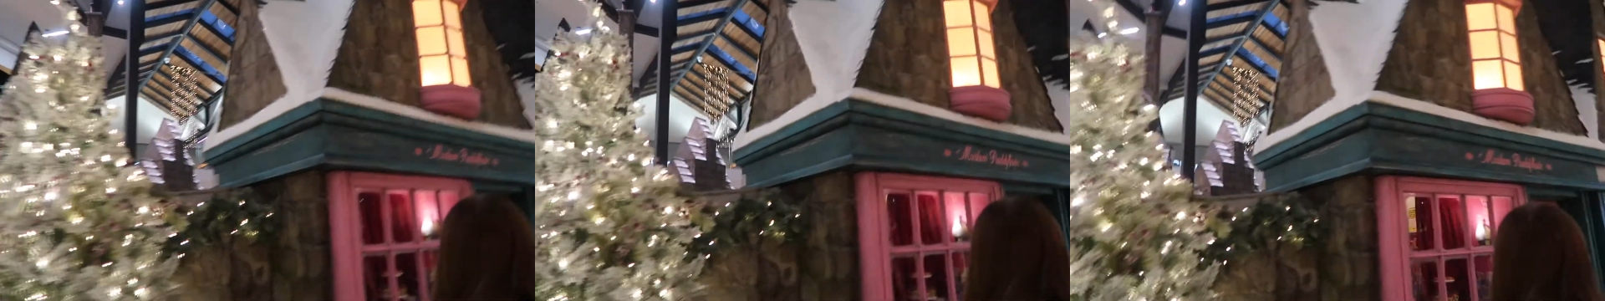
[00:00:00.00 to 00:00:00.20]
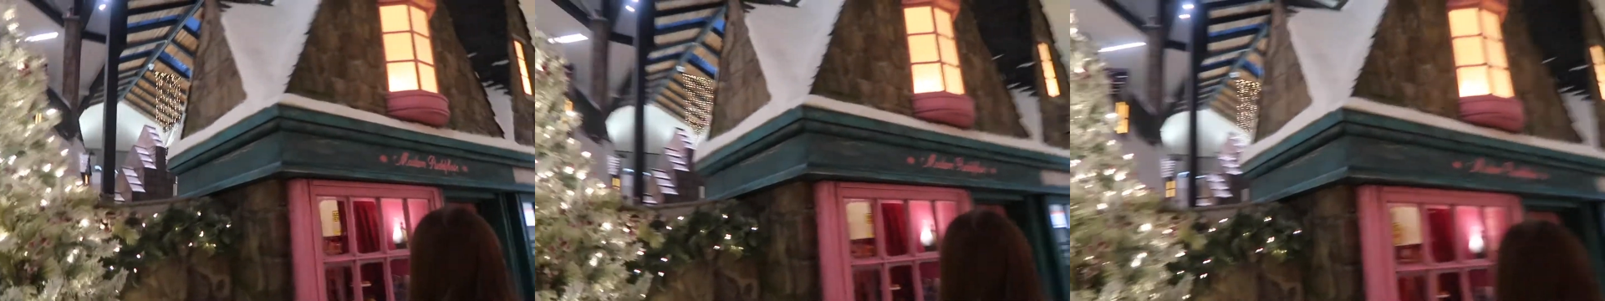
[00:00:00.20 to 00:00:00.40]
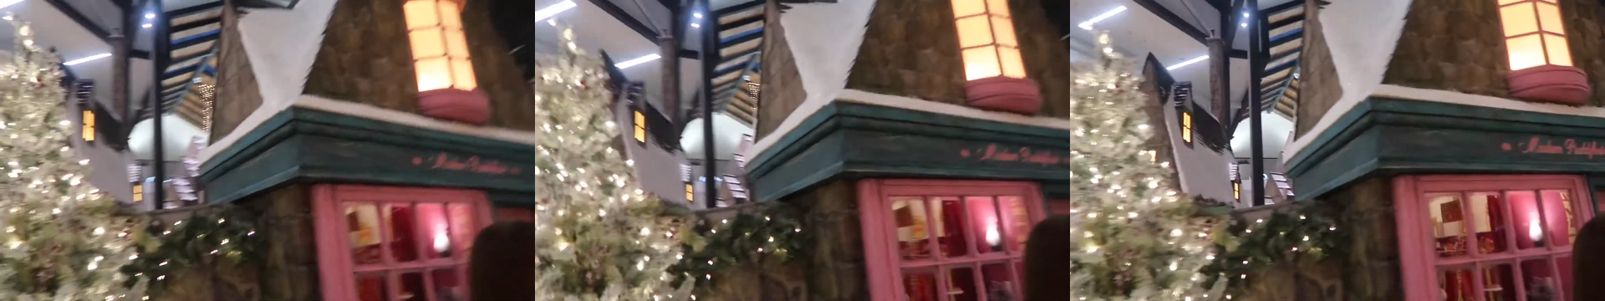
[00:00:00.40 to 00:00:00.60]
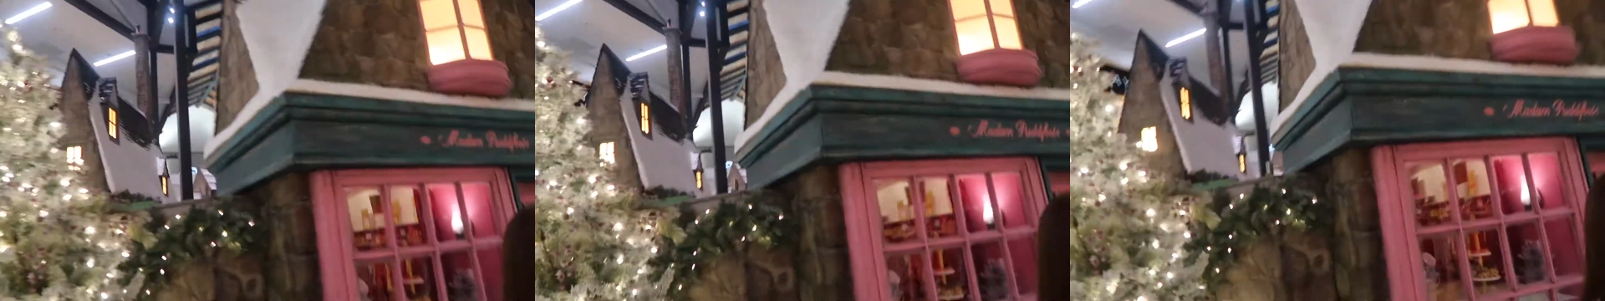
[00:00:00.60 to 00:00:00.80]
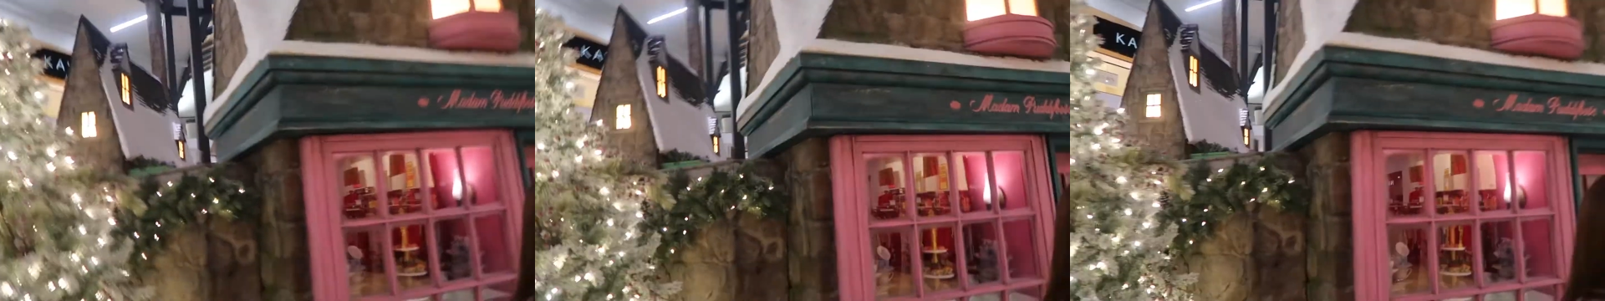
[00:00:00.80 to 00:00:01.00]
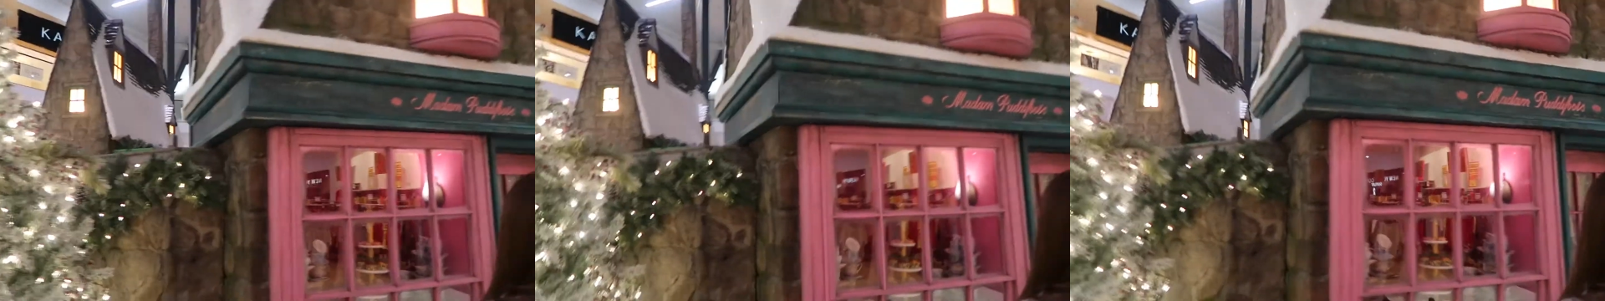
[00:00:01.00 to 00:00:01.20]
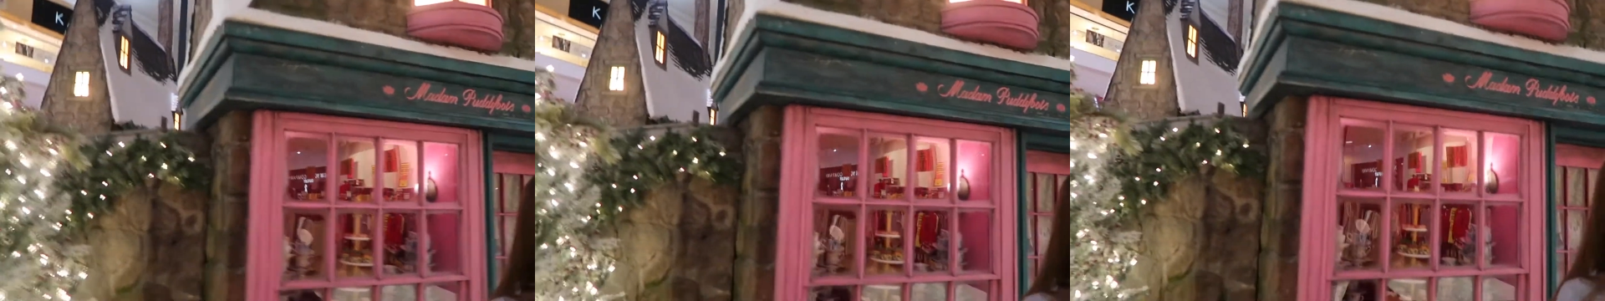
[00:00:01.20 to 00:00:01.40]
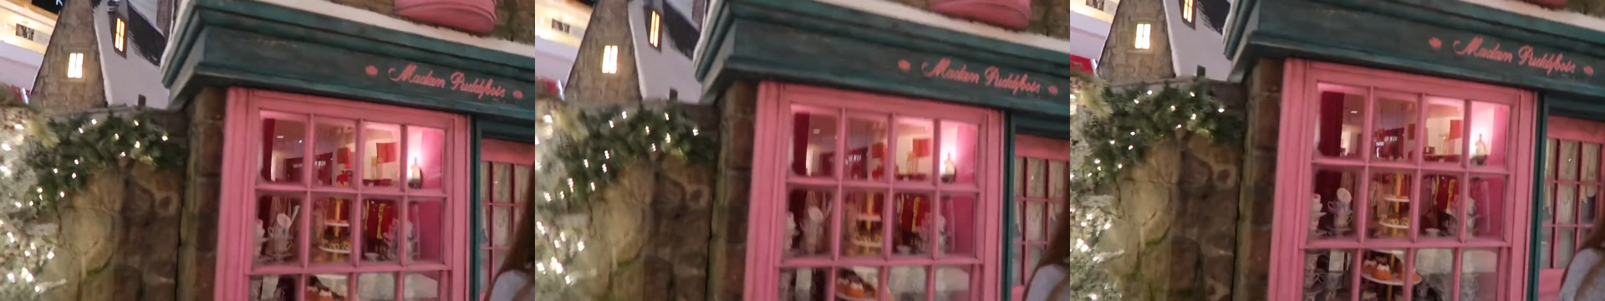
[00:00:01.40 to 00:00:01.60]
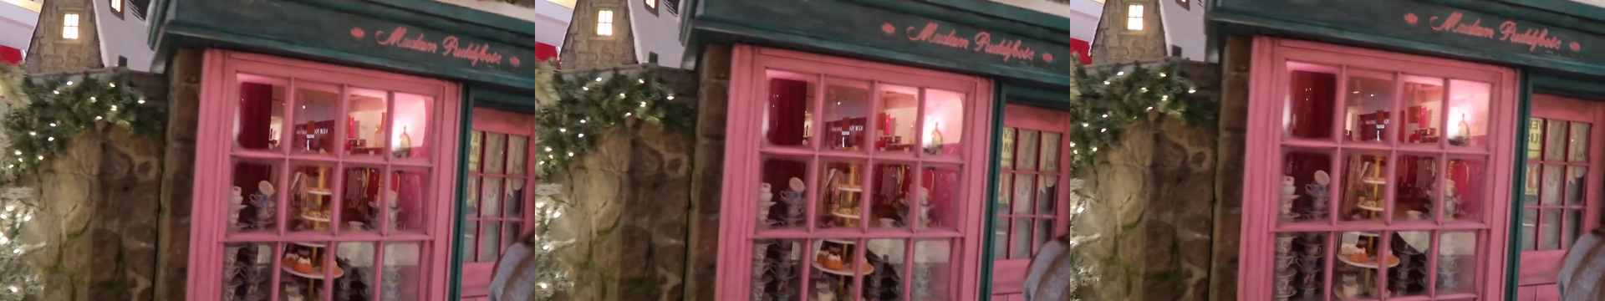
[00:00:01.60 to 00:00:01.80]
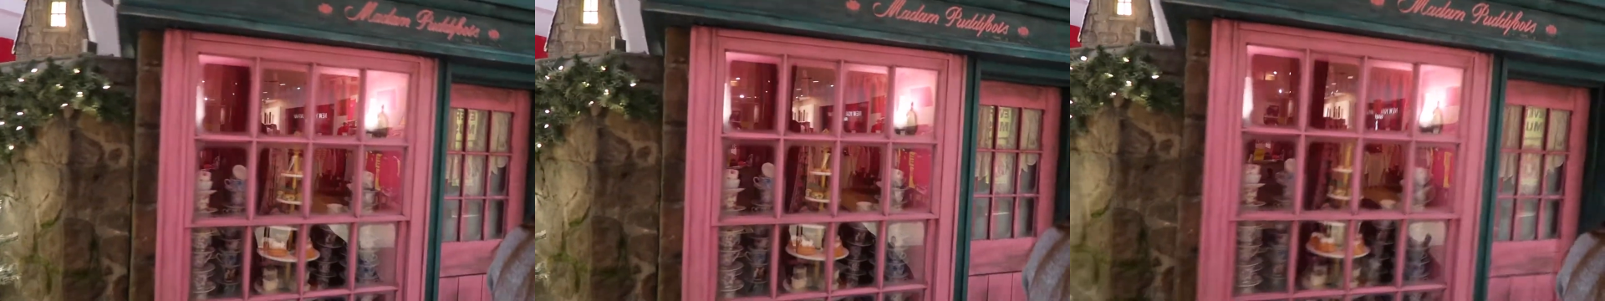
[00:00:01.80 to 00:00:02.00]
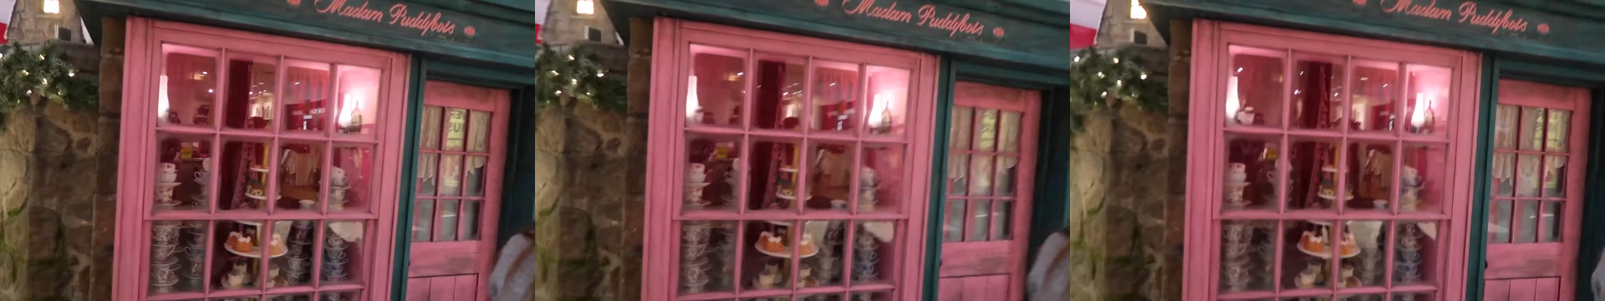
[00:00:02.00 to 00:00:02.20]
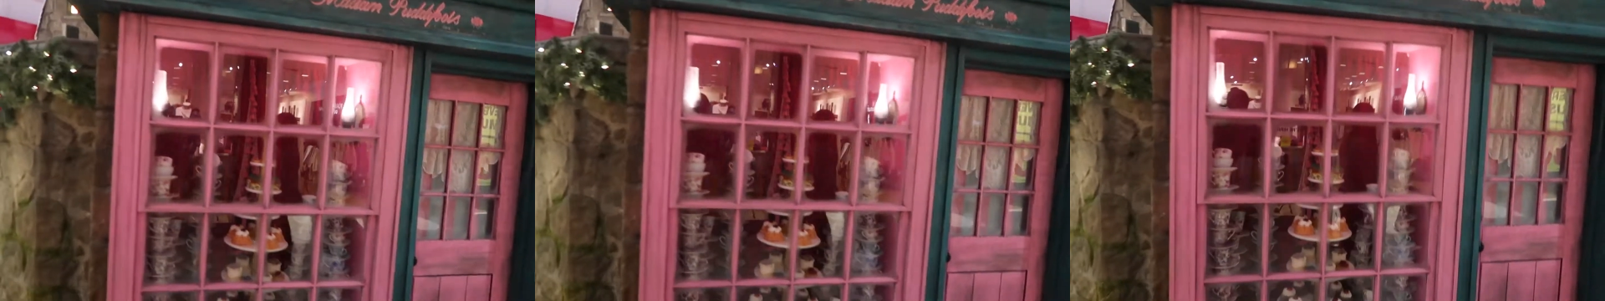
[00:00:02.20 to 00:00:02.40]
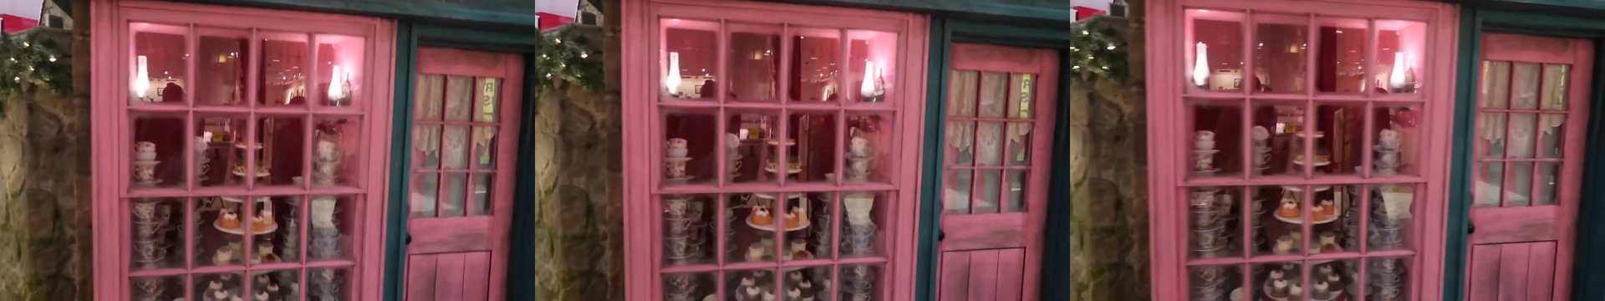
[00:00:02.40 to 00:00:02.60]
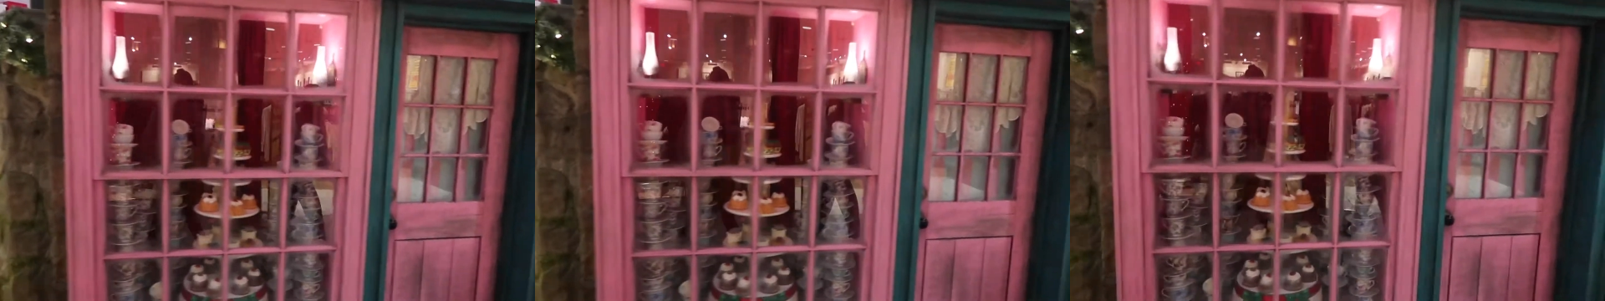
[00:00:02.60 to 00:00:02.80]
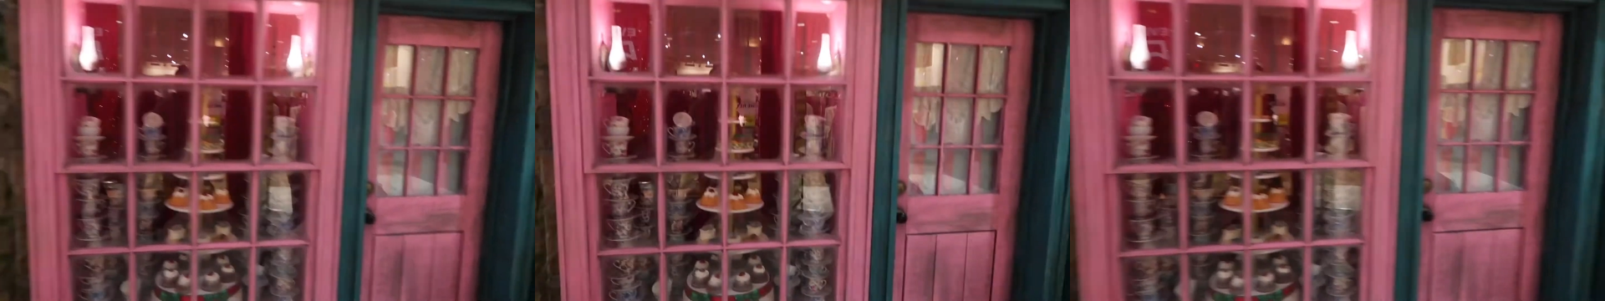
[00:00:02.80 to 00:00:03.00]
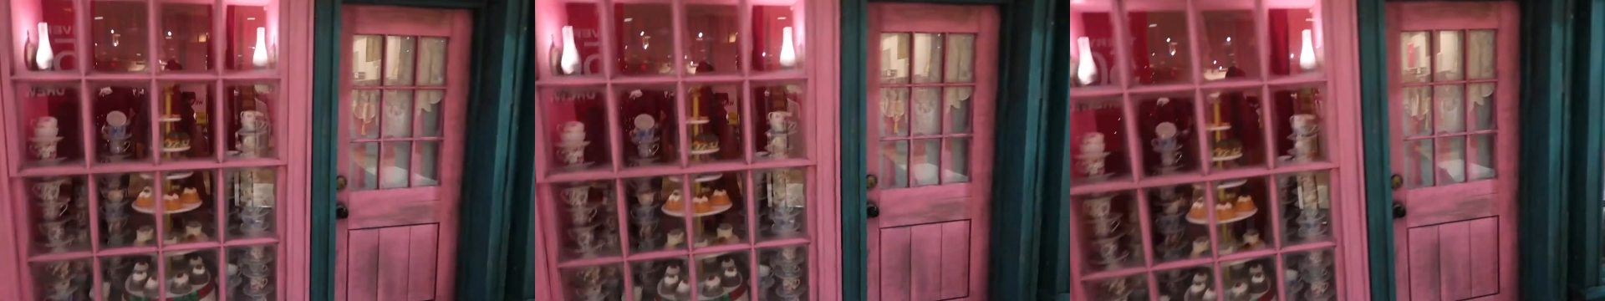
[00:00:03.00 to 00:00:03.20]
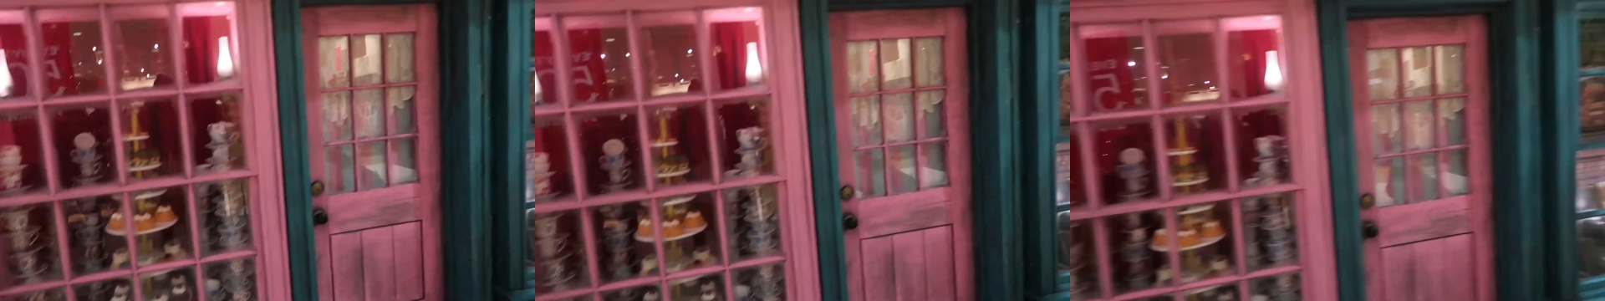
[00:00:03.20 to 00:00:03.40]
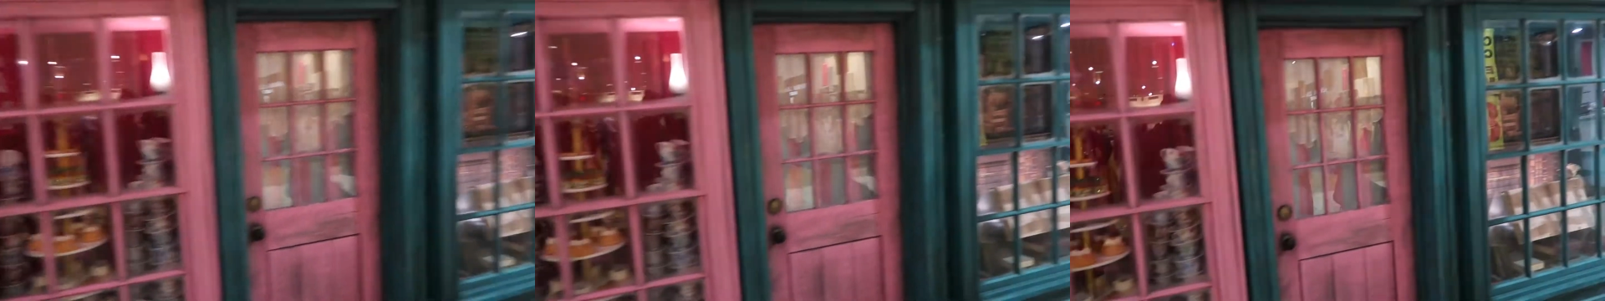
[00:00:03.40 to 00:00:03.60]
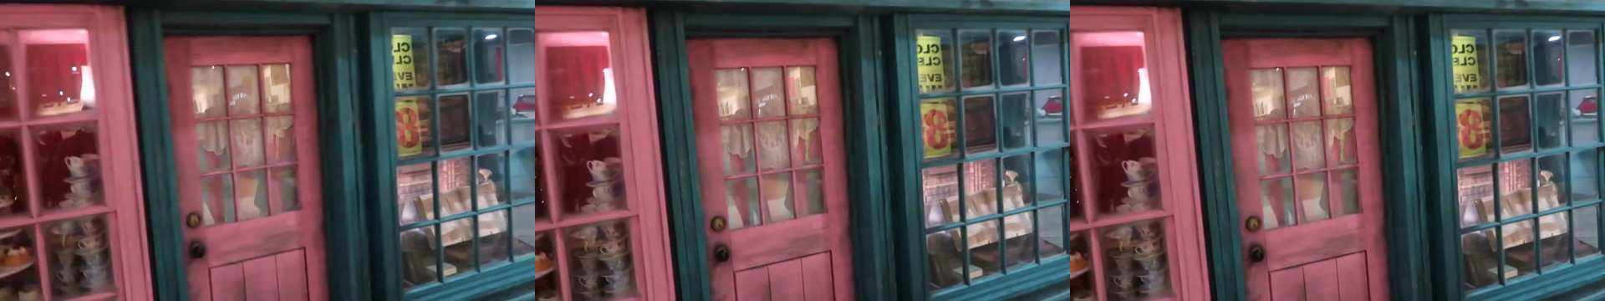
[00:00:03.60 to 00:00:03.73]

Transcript: [unreadable: no face in view]